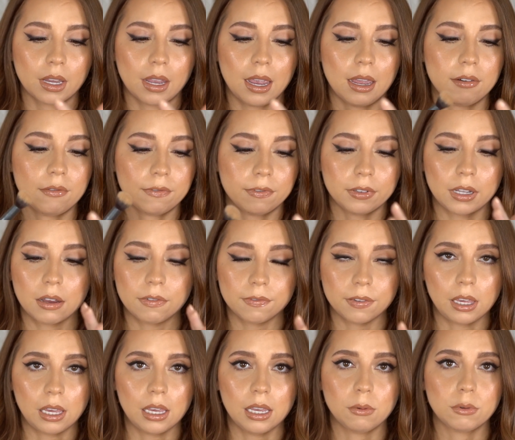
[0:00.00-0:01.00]
and
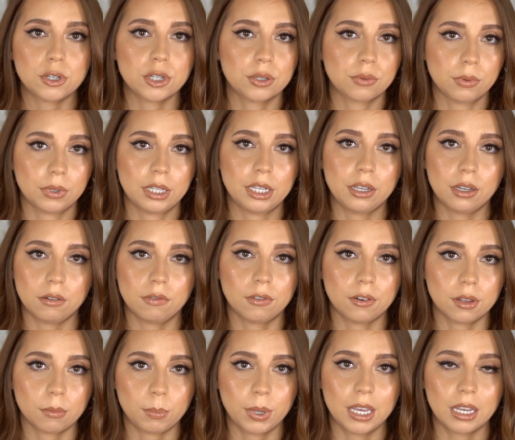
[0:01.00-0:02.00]
fluffy, which is really good for
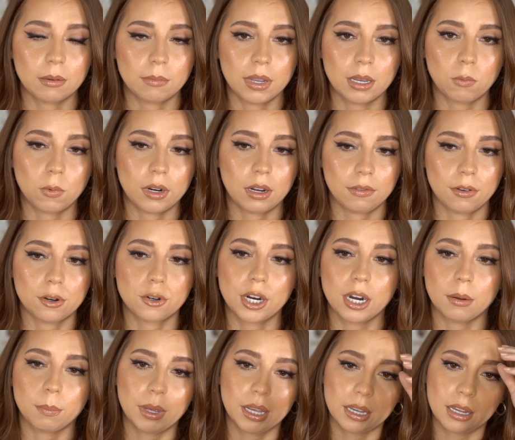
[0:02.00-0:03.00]
the pigment whenever you're
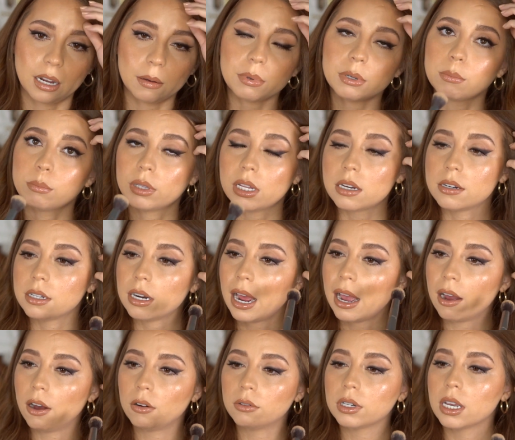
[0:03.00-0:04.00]
trying to pick it up and blend it
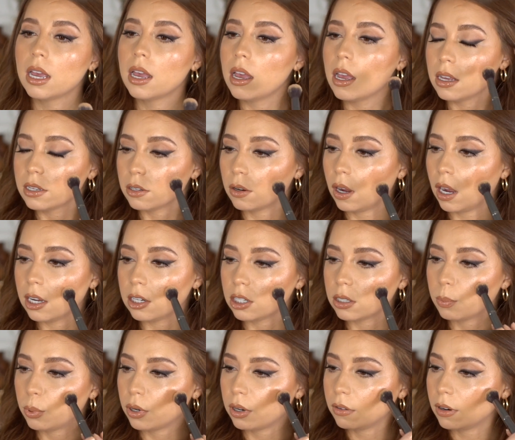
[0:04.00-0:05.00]
out. So I
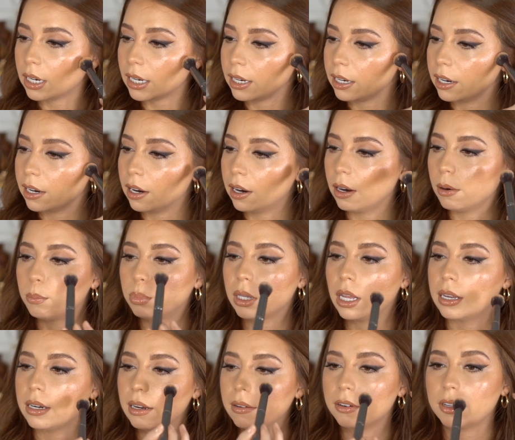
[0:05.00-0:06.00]
just put it right here,
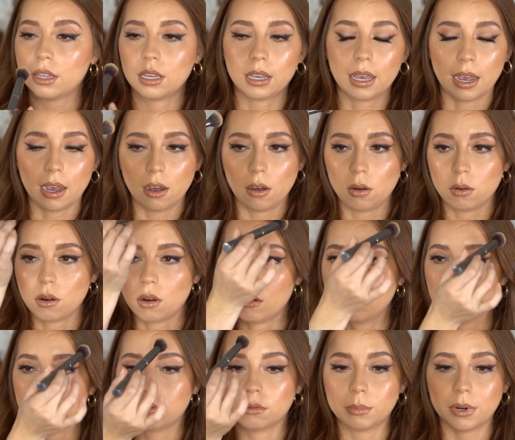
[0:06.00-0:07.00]
blend everything out all
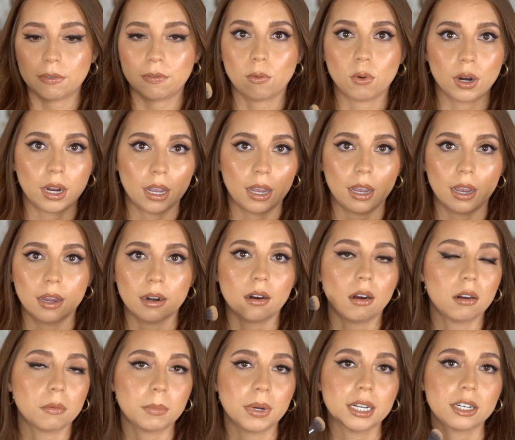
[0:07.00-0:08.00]
over my forehead,
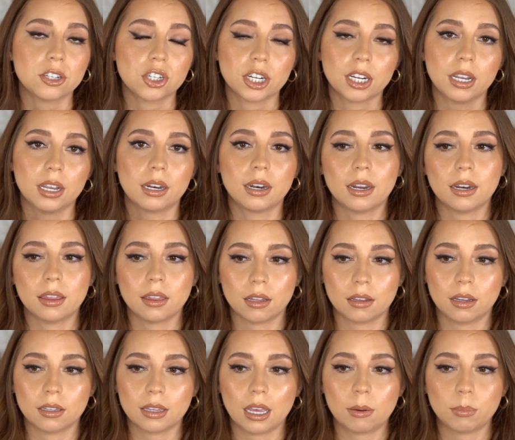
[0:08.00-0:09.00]
on my chin, anything
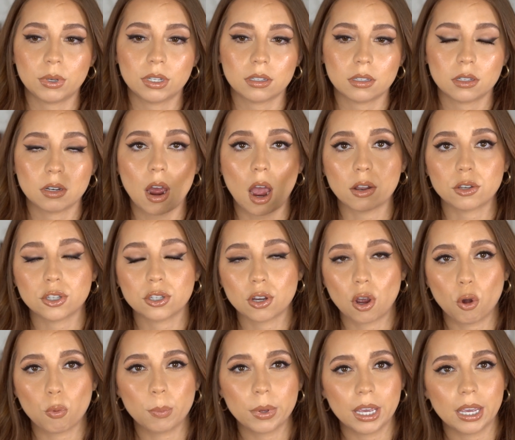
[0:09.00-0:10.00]
like that, because it's not
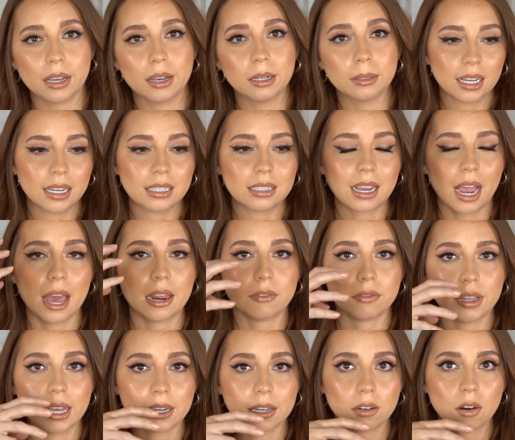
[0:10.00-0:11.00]
so big. It's kind of
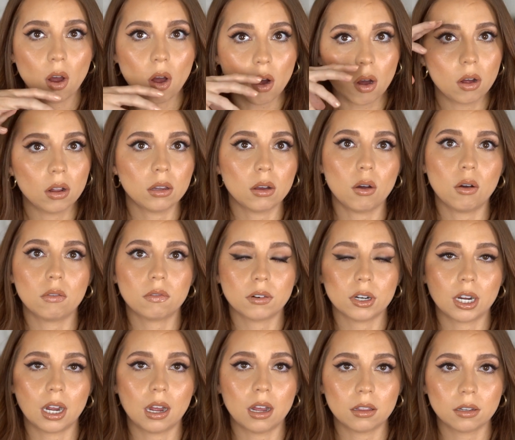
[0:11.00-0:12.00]
like an all over
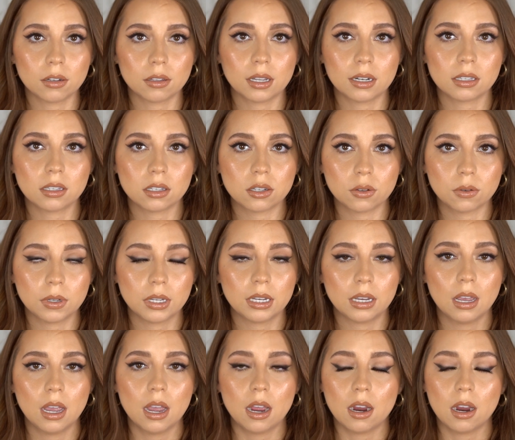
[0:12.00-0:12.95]
color that it's doing,